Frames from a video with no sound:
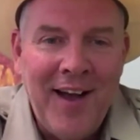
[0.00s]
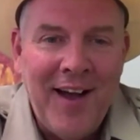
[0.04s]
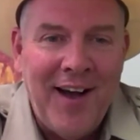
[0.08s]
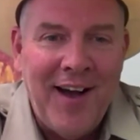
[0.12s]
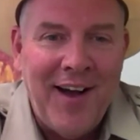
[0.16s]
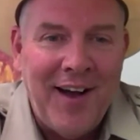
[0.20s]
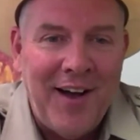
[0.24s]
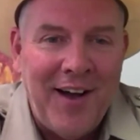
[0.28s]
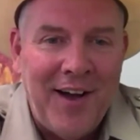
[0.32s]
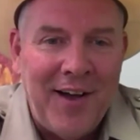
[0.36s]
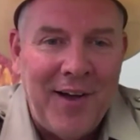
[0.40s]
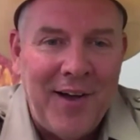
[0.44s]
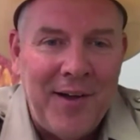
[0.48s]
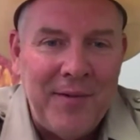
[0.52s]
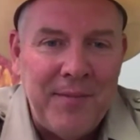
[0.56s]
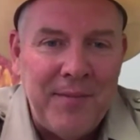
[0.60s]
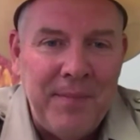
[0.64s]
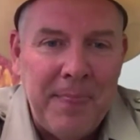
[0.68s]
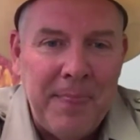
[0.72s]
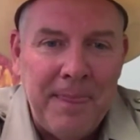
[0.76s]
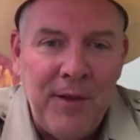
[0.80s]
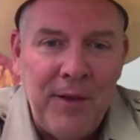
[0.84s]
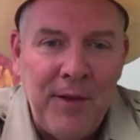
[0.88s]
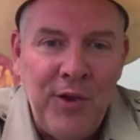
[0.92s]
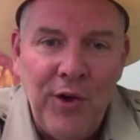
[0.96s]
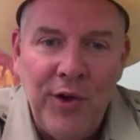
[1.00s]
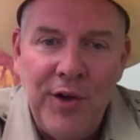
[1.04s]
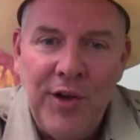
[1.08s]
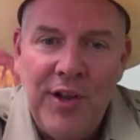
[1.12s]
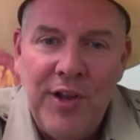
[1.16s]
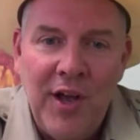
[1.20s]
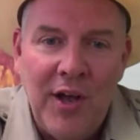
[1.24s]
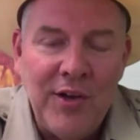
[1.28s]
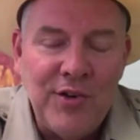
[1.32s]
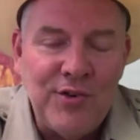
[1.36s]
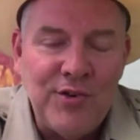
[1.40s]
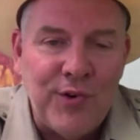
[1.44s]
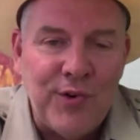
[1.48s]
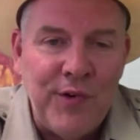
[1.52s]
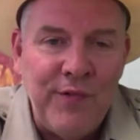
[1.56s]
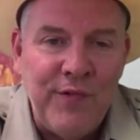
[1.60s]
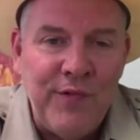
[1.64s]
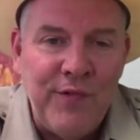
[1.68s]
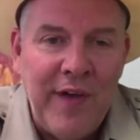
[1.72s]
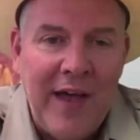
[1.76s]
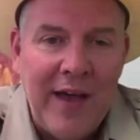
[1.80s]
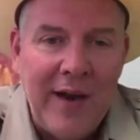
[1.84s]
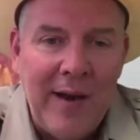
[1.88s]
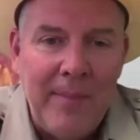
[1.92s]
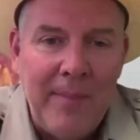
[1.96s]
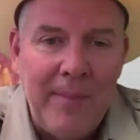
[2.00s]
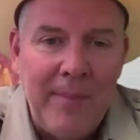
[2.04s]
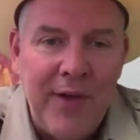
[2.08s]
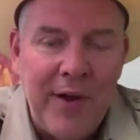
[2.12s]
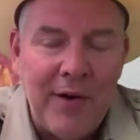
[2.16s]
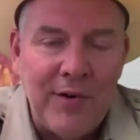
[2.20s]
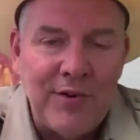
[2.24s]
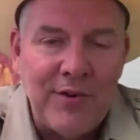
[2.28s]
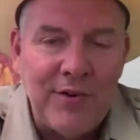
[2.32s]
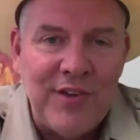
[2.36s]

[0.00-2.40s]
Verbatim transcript: uh, good country vet up there